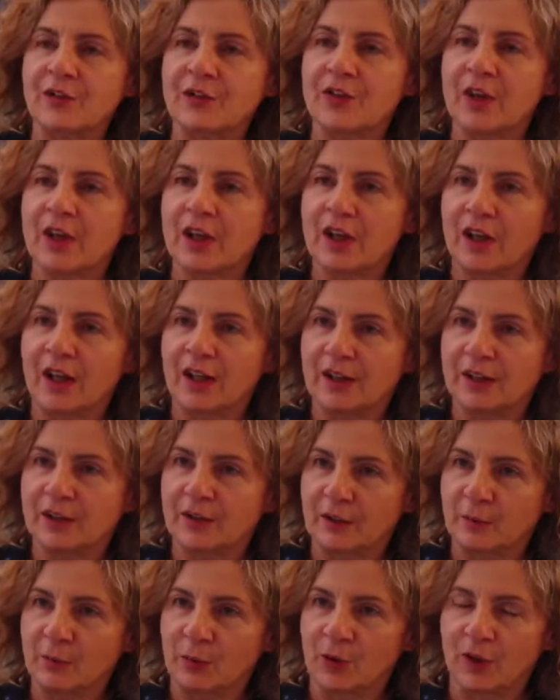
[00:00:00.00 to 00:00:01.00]
stay a
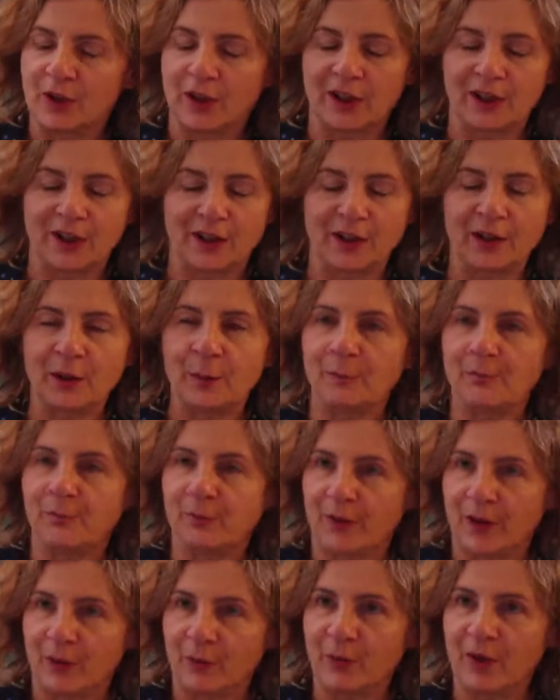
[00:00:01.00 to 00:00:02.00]
little more
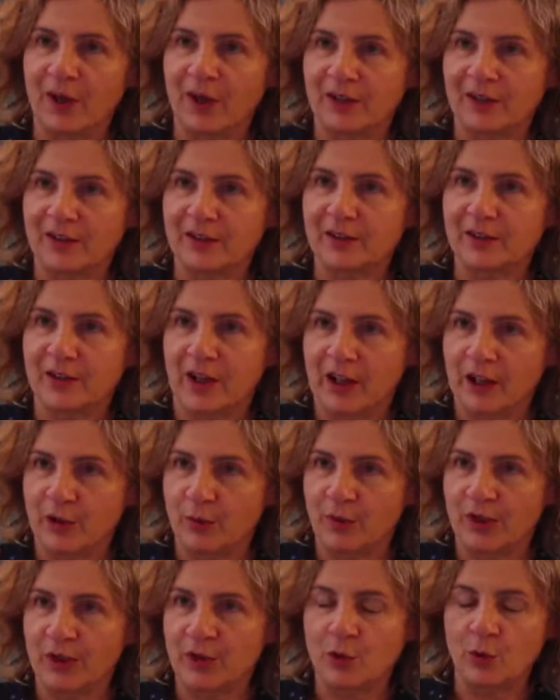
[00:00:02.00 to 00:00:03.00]
at the time
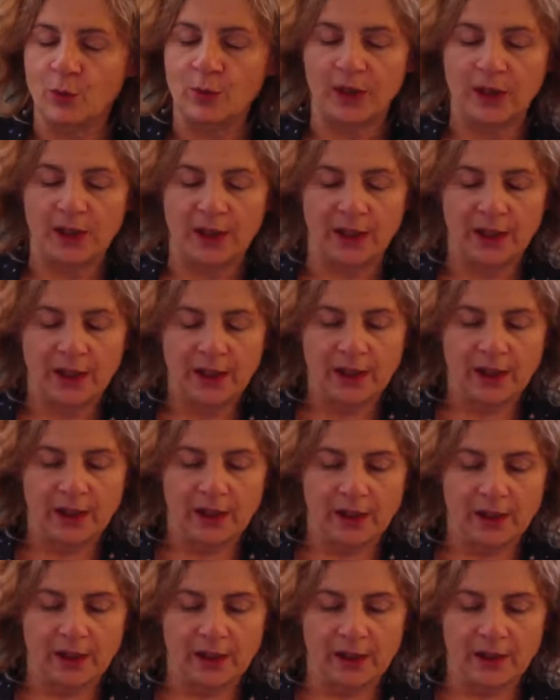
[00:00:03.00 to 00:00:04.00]
when you were
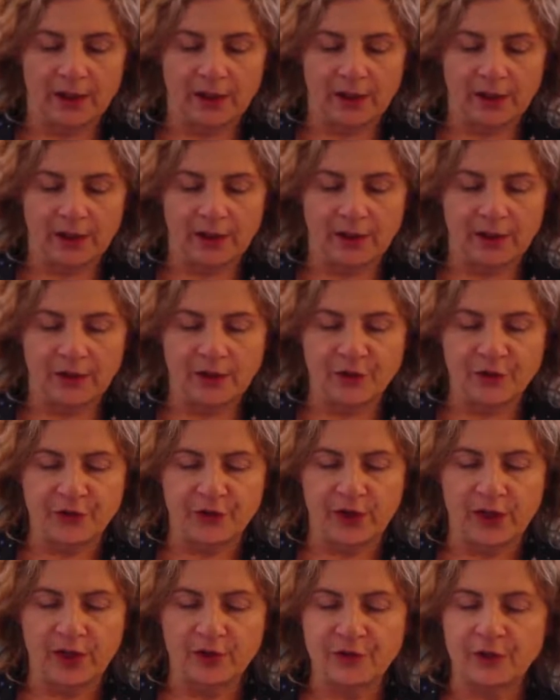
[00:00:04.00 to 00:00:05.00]

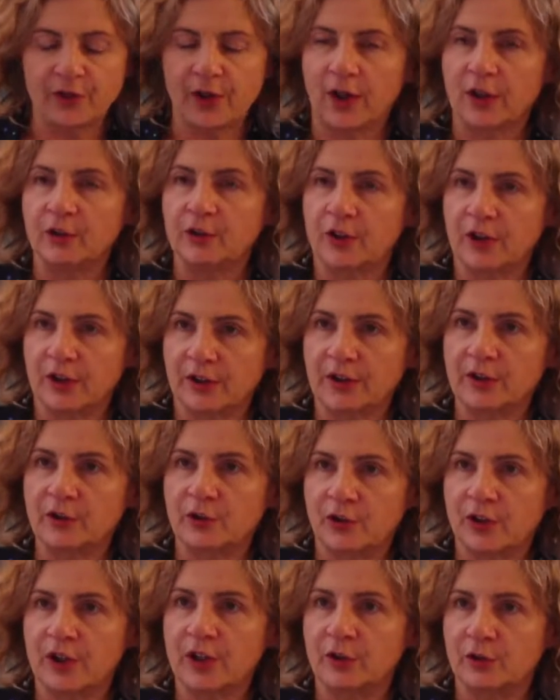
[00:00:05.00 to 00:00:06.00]
Israel's cultural
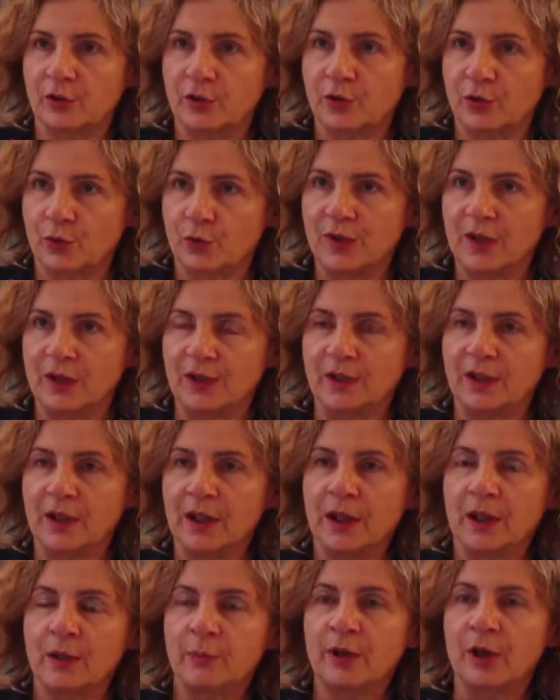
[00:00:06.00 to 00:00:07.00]
attaché to Sweden,
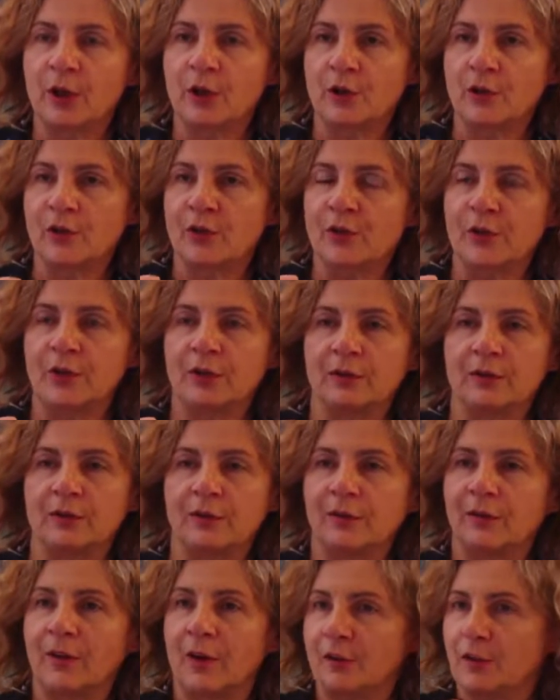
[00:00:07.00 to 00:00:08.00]
because
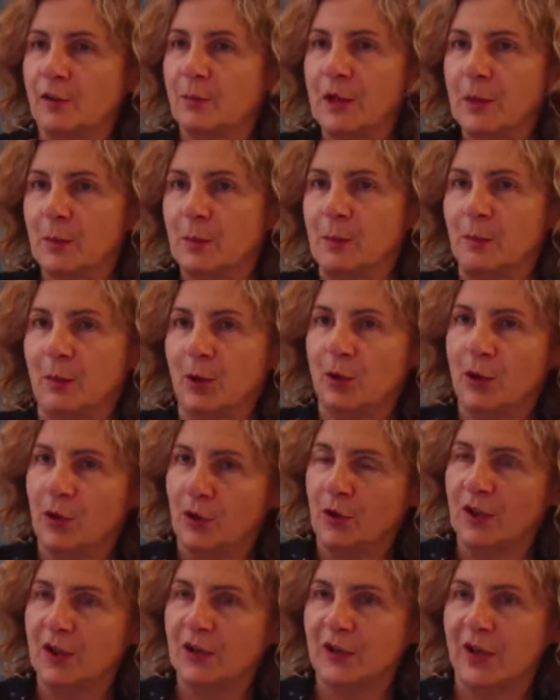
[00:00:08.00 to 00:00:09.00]
not so many people know
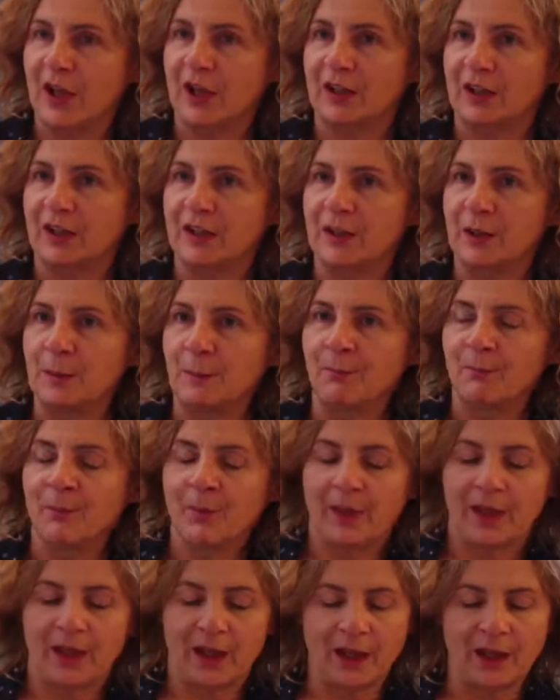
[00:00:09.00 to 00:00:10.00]
exactly
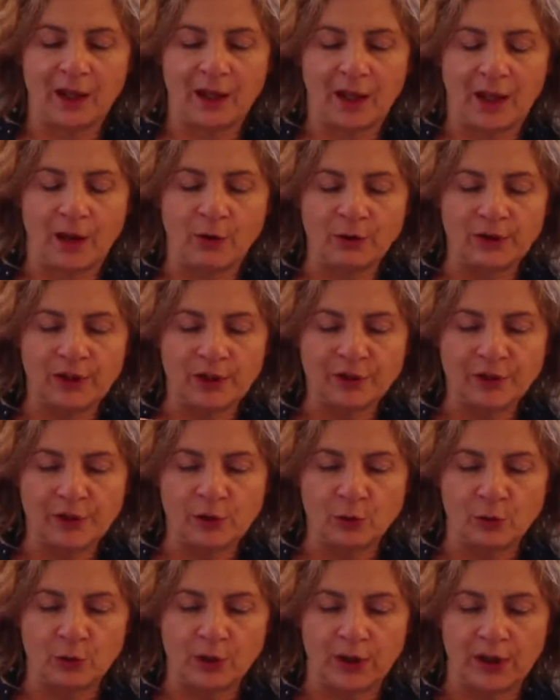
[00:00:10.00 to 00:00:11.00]
how does
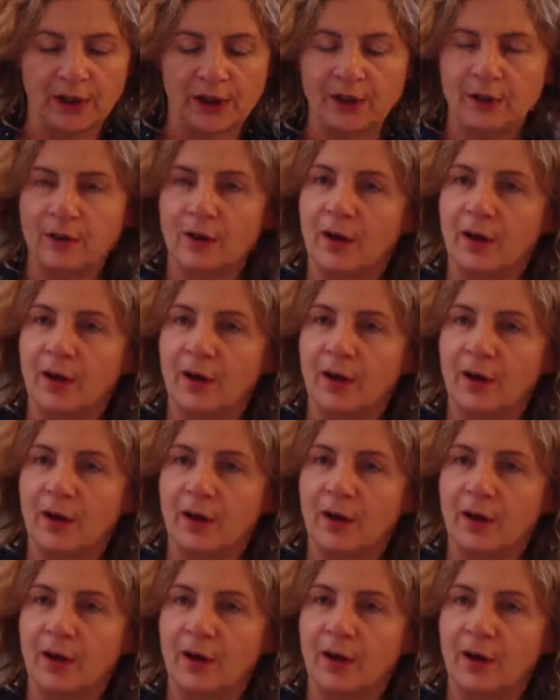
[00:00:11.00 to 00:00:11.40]
it work,